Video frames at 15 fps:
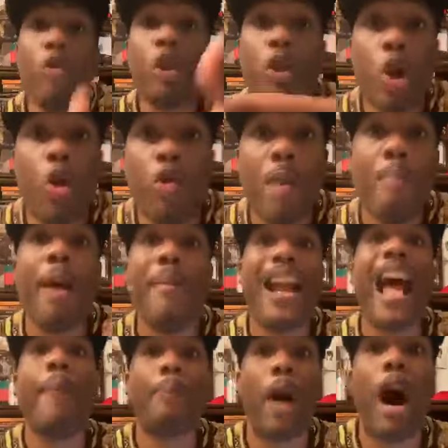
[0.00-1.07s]
do remember
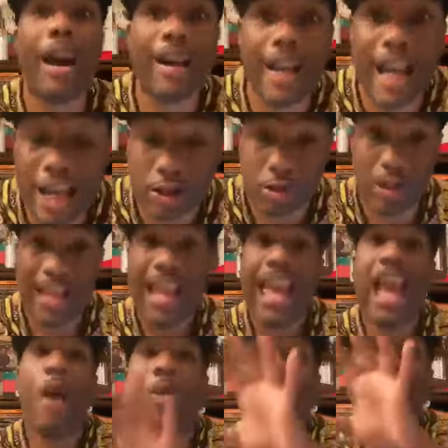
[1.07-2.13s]
that part of the history.
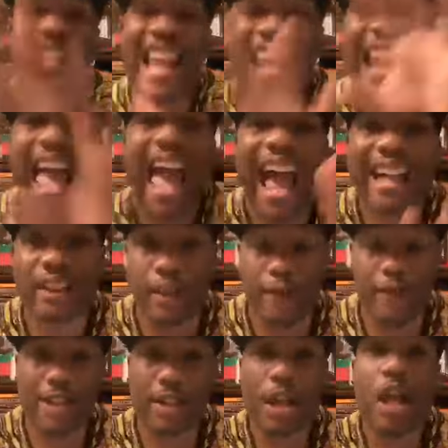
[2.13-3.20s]
It was 10
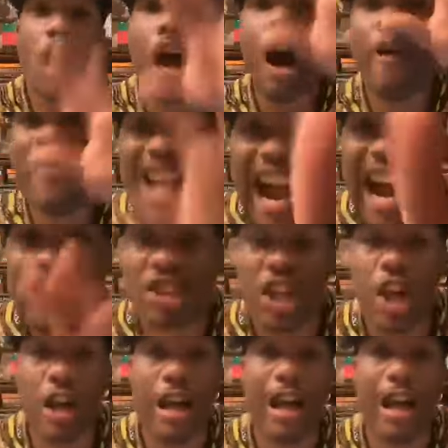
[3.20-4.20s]
activists of Nigeria,